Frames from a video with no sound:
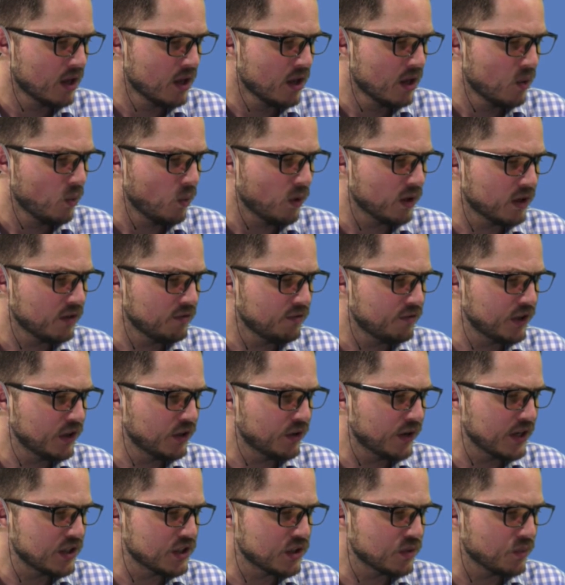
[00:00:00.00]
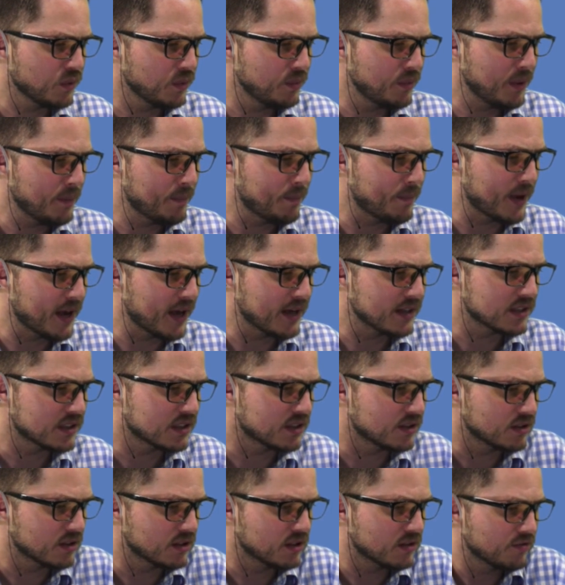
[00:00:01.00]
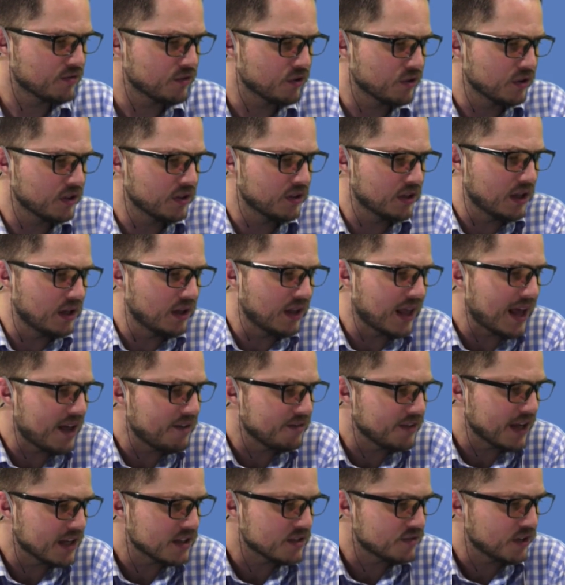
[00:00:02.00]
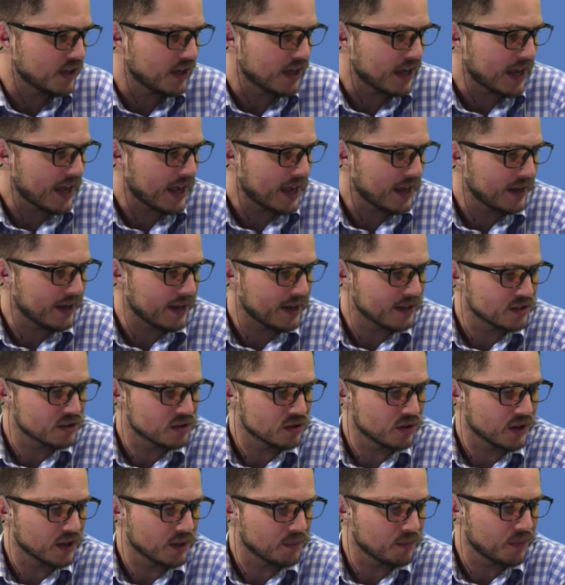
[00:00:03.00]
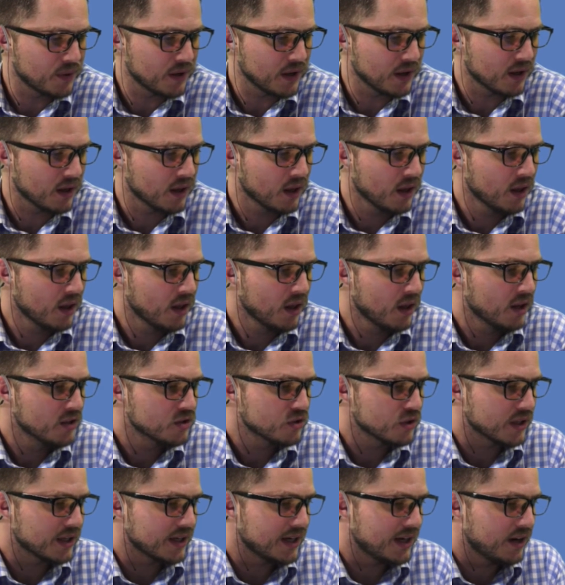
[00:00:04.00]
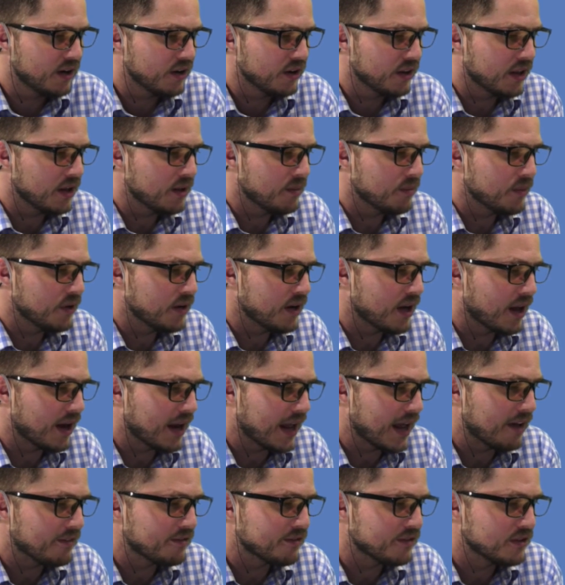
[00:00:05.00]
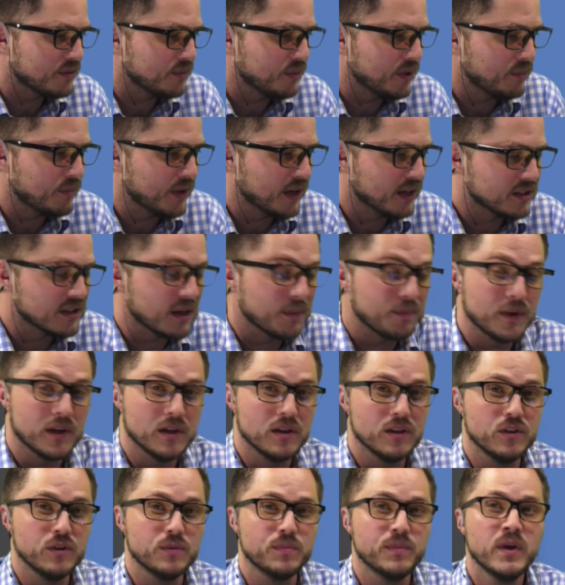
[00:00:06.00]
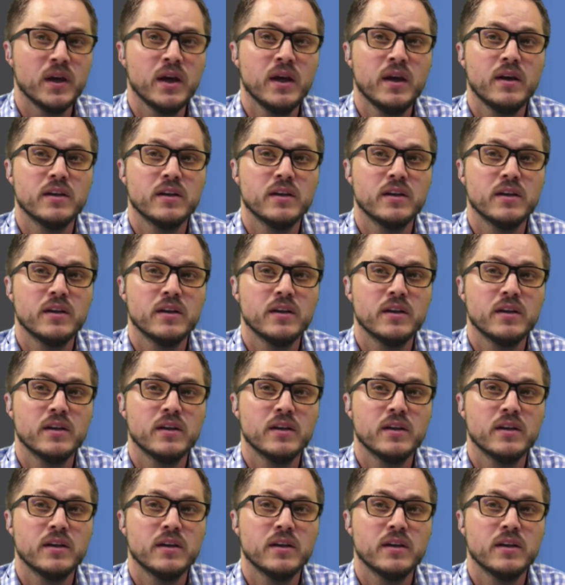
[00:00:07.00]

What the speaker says: What configuration would be best for a live guest via Hangout so I can hear them but not have to be picked up in a loop?